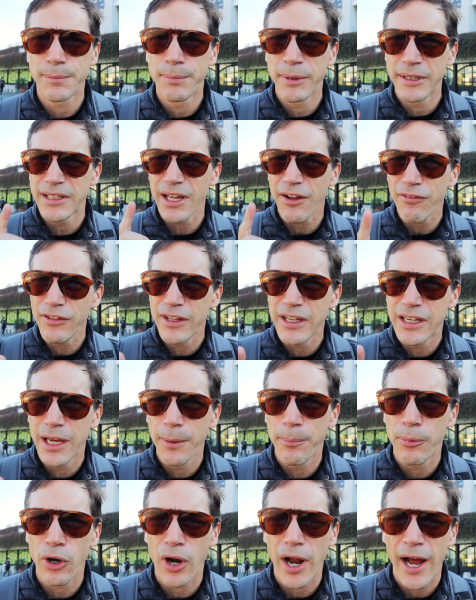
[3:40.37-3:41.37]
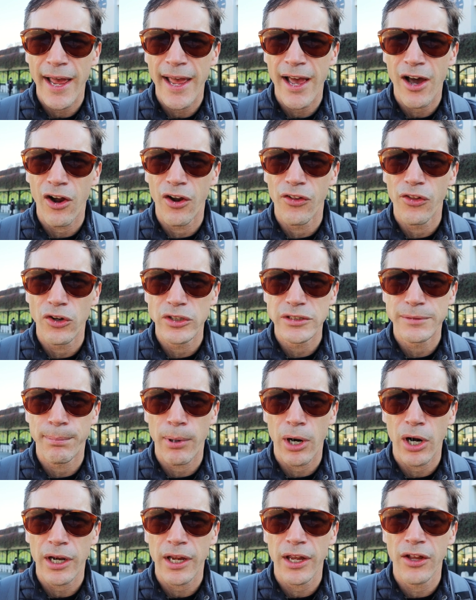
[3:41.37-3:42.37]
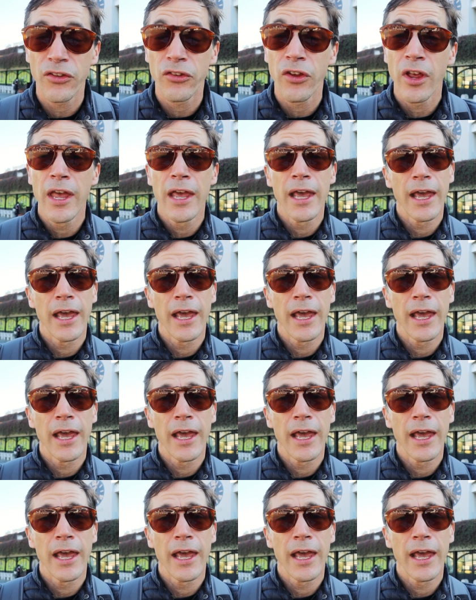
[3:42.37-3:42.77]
But definitely keep your eye out on those bargains.